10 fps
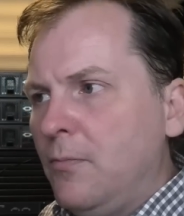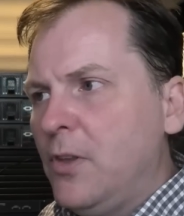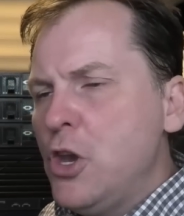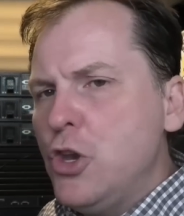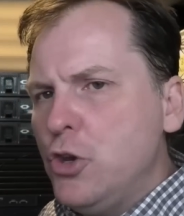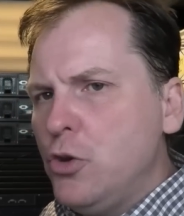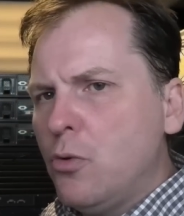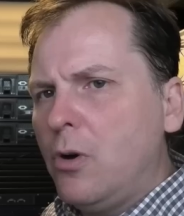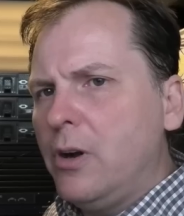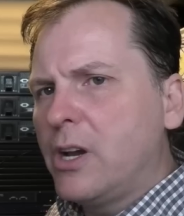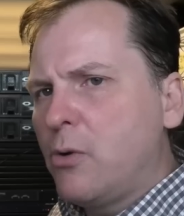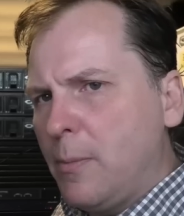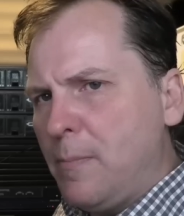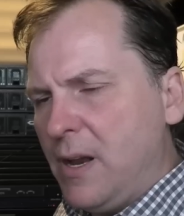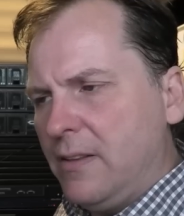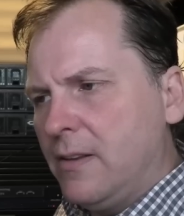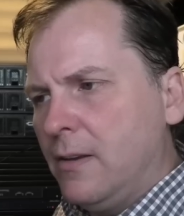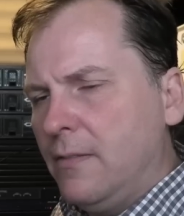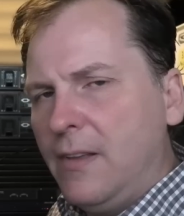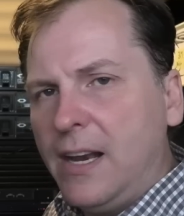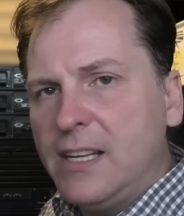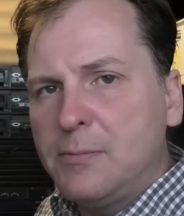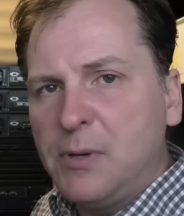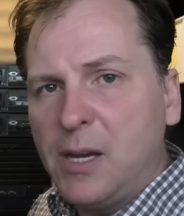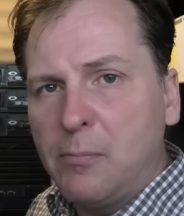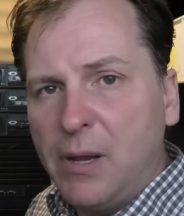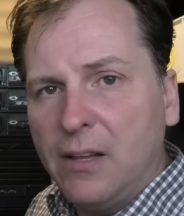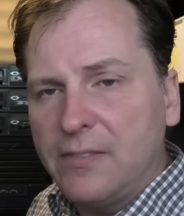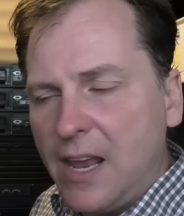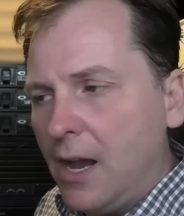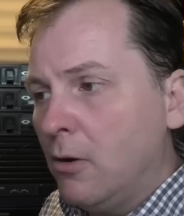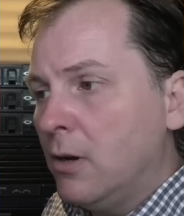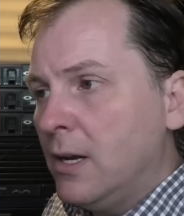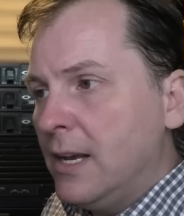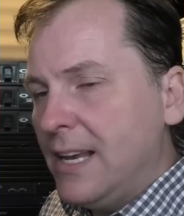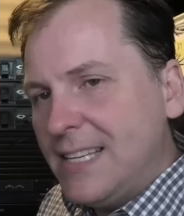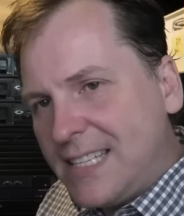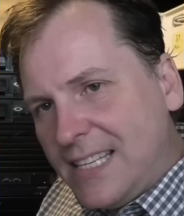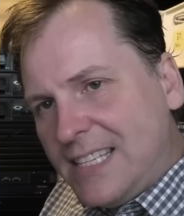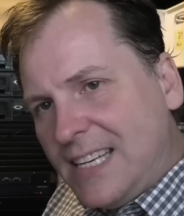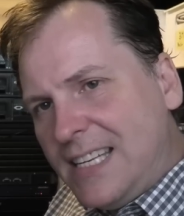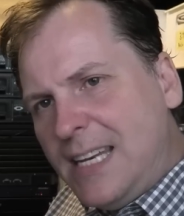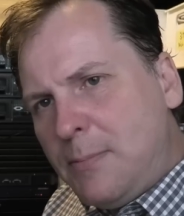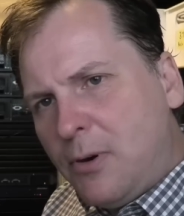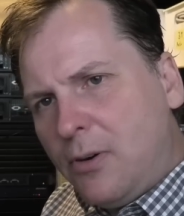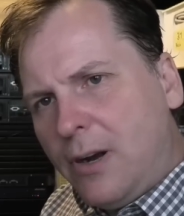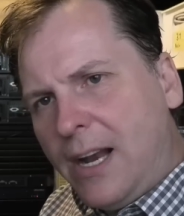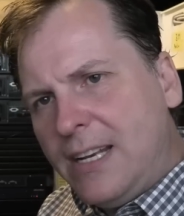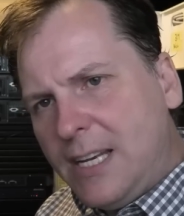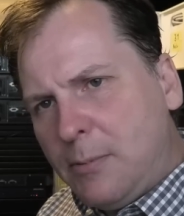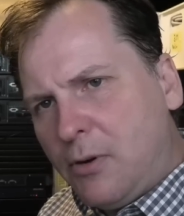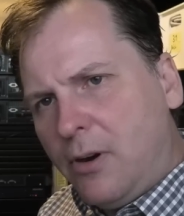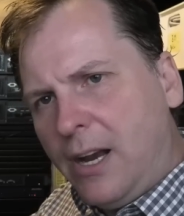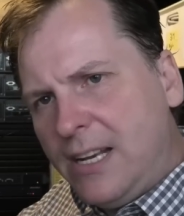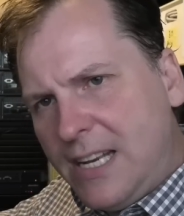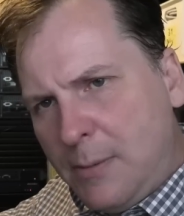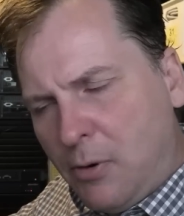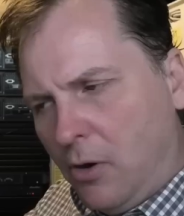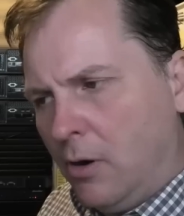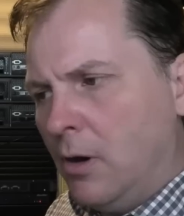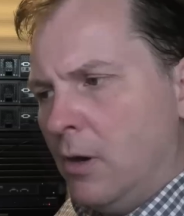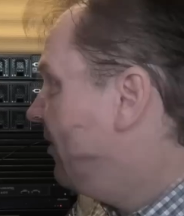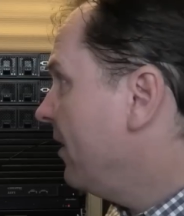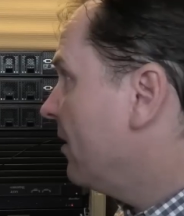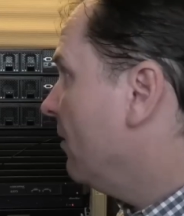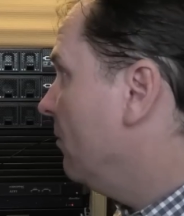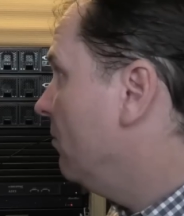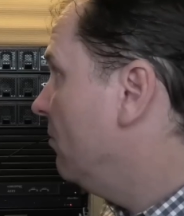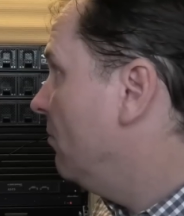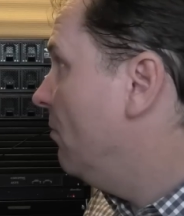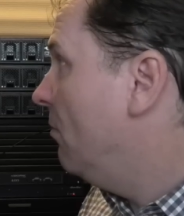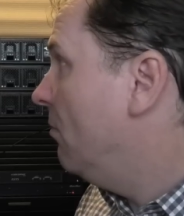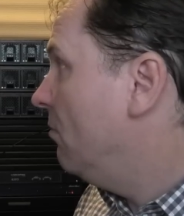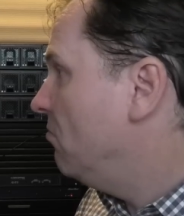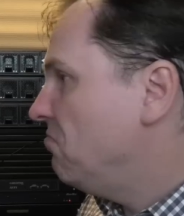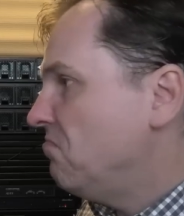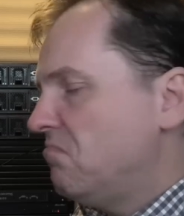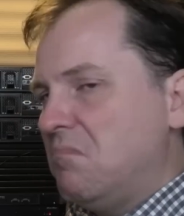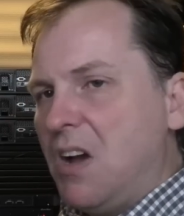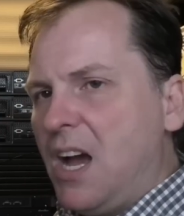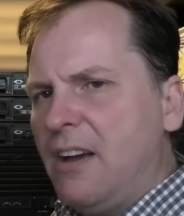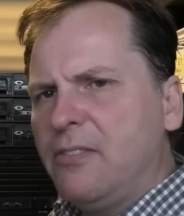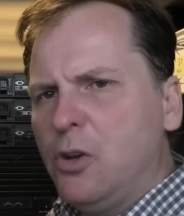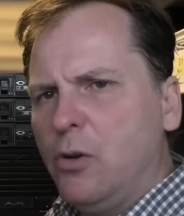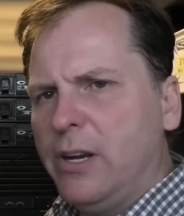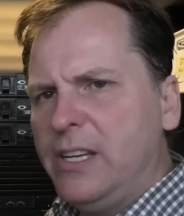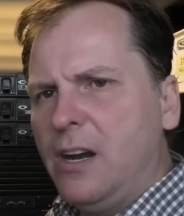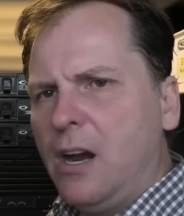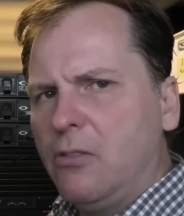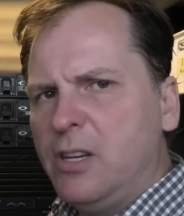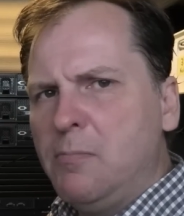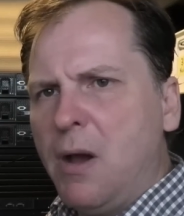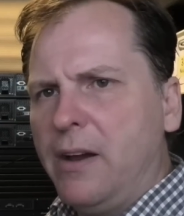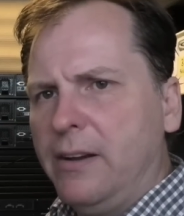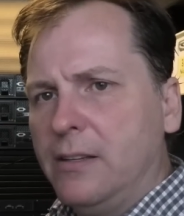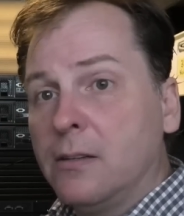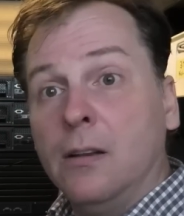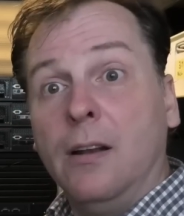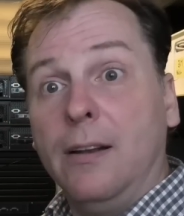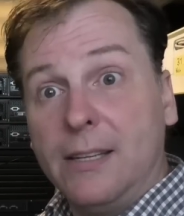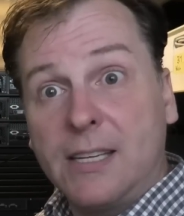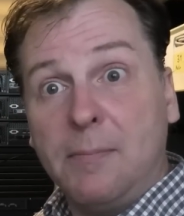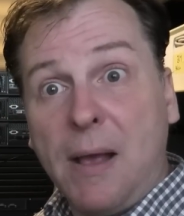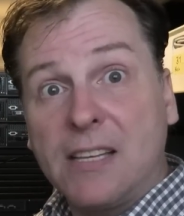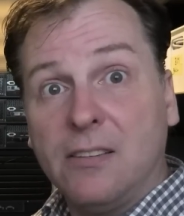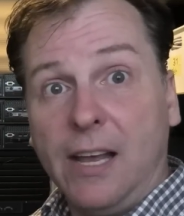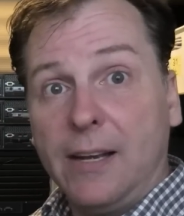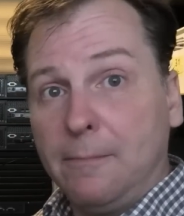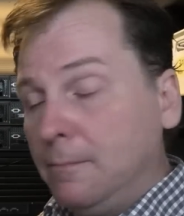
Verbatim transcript: The newer equipment that is being built now is getting deeper and deeper and deeper. I have no idea how deep mine is. Let's get back to that.